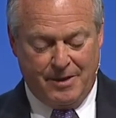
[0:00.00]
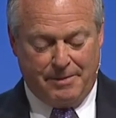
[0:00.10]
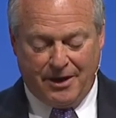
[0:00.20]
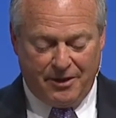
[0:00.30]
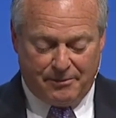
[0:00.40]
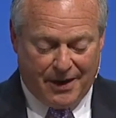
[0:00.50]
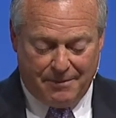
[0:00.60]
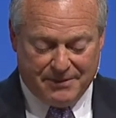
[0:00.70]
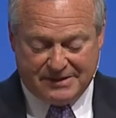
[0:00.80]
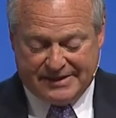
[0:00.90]
Part of the
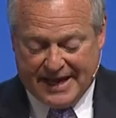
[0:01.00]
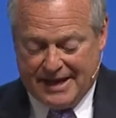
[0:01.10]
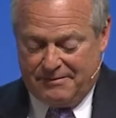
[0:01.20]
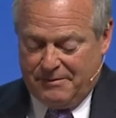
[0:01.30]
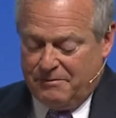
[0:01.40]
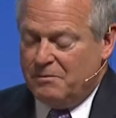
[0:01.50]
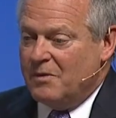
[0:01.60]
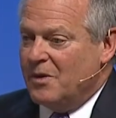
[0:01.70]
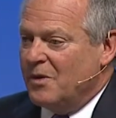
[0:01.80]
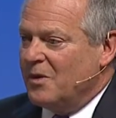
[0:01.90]
problem is that
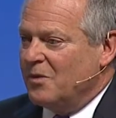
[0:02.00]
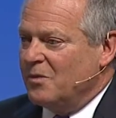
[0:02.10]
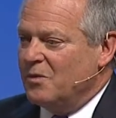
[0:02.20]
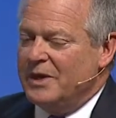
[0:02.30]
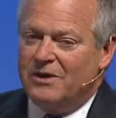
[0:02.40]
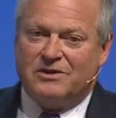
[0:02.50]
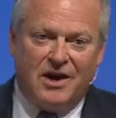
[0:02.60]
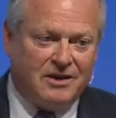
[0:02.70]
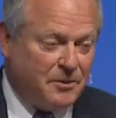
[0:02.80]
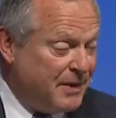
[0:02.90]
we don't
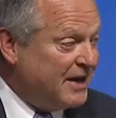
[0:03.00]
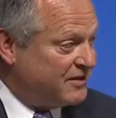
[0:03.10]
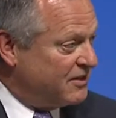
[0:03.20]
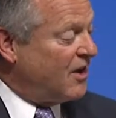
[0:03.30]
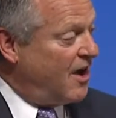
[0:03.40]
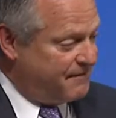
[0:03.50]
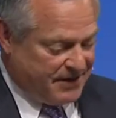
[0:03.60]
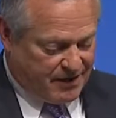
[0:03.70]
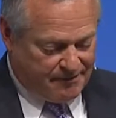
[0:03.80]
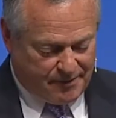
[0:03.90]
talk to patients
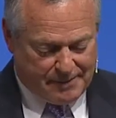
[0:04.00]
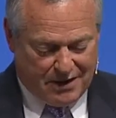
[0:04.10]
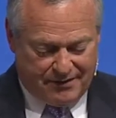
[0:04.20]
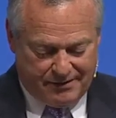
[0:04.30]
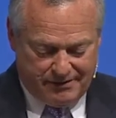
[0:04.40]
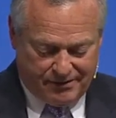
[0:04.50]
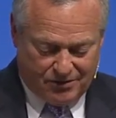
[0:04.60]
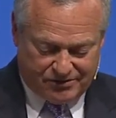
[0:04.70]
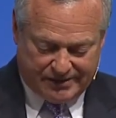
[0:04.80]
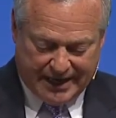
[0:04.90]
often enough about
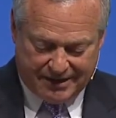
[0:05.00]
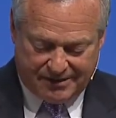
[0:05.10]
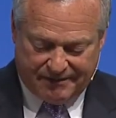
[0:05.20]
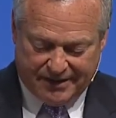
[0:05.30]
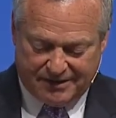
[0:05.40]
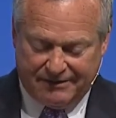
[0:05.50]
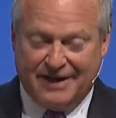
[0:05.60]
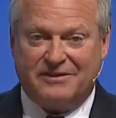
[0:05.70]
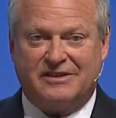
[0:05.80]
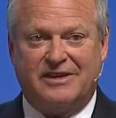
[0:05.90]
those kinds of
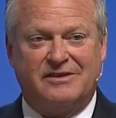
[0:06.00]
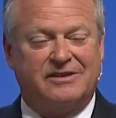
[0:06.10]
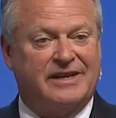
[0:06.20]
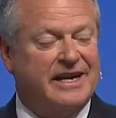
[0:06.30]
end-of-life decisions.